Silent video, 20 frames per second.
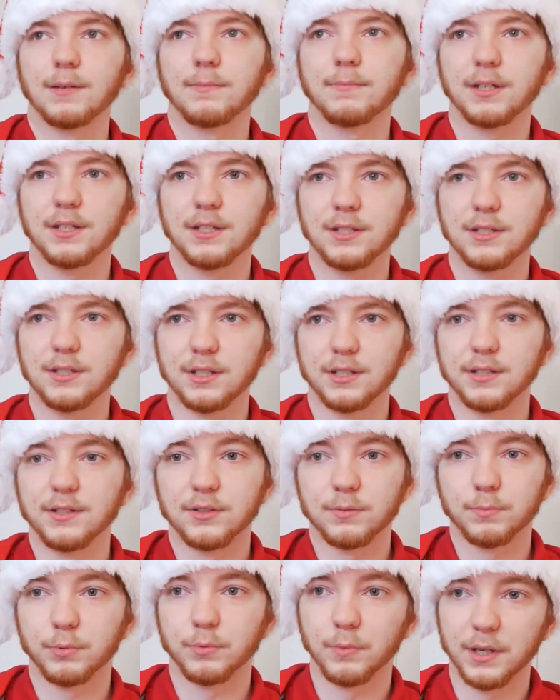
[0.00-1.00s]
biggest
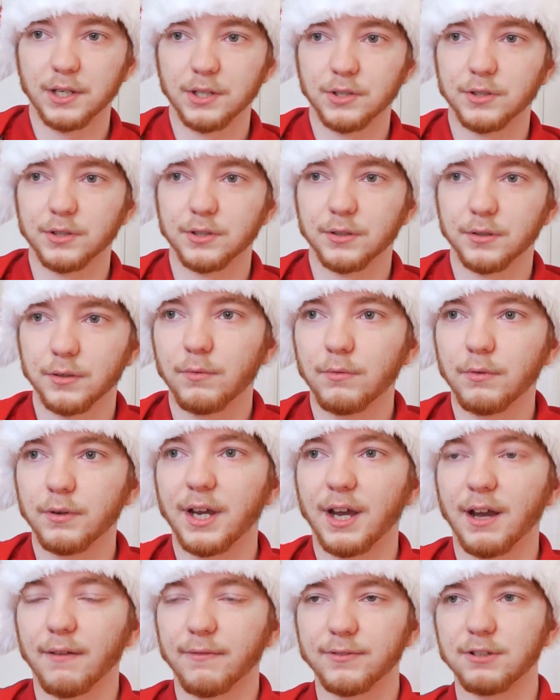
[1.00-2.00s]
inspiration would
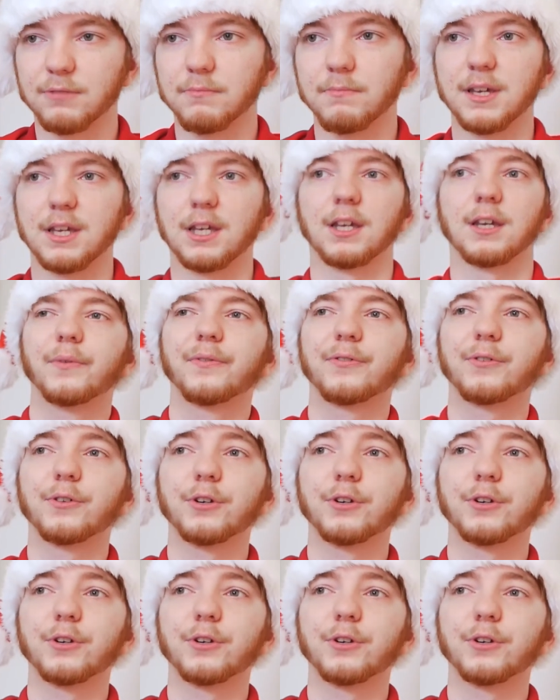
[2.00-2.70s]
have to be, for